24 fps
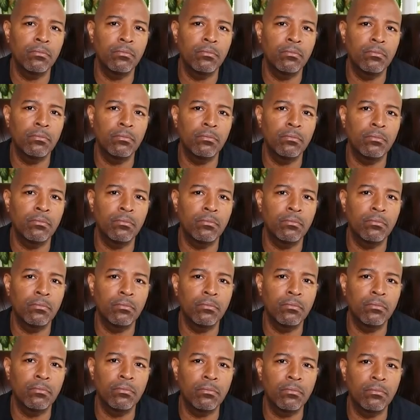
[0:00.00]

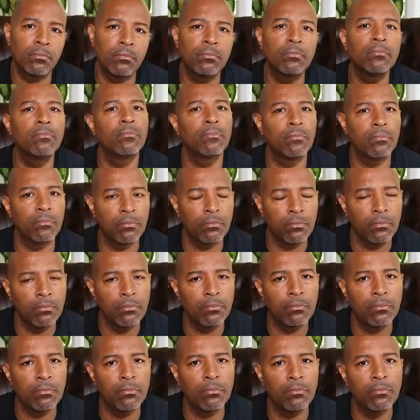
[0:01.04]

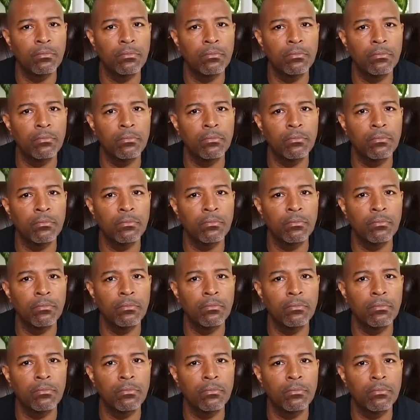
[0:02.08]

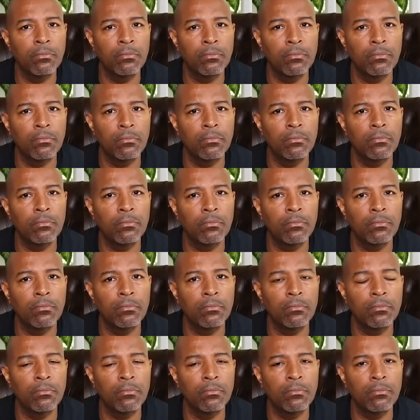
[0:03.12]

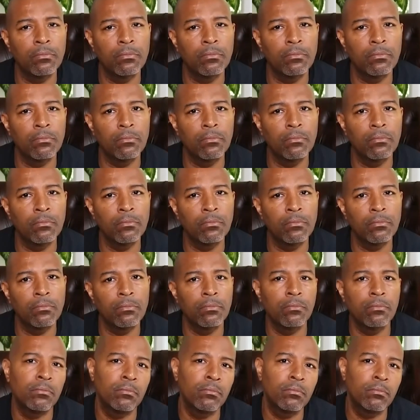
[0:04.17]

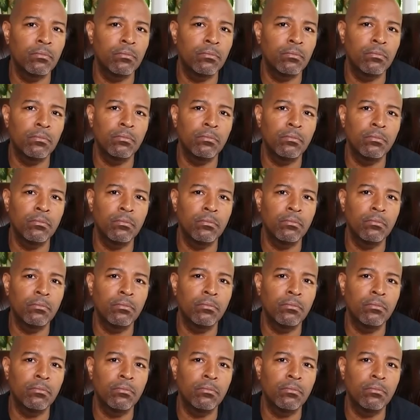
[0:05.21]
(not speaking)